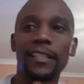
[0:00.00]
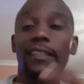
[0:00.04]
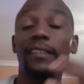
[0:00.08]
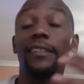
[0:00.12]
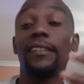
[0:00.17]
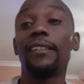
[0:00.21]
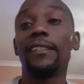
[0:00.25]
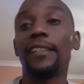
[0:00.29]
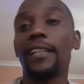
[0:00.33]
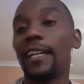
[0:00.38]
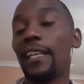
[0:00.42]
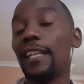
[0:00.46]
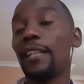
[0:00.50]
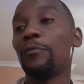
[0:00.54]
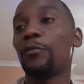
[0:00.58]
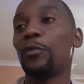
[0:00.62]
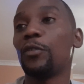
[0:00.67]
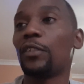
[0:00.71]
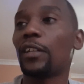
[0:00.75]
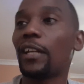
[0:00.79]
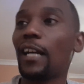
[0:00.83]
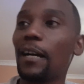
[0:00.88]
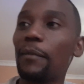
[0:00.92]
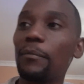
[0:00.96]
then the enemy
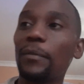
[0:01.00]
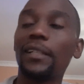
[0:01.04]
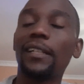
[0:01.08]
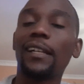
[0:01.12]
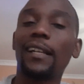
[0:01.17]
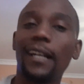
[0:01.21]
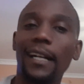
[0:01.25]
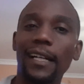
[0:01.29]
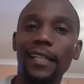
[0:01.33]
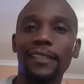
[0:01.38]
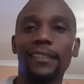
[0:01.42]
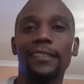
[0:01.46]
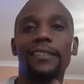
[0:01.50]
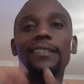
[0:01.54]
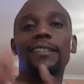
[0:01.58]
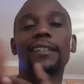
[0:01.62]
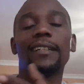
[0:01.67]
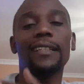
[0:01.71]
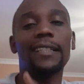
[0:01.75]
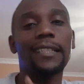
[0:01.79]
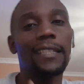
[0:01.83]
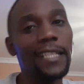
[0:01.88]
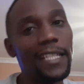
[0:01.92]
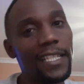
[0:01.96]
will come and curse
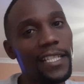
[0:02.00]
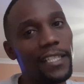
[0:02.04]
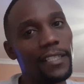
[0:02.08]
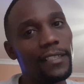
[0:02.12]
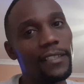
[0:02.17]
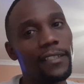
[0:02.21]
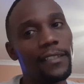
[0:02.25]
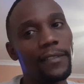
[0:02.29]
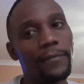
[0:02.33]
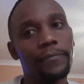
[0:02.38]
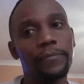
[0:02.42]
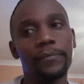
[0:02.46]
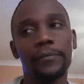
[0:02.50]
a lineage.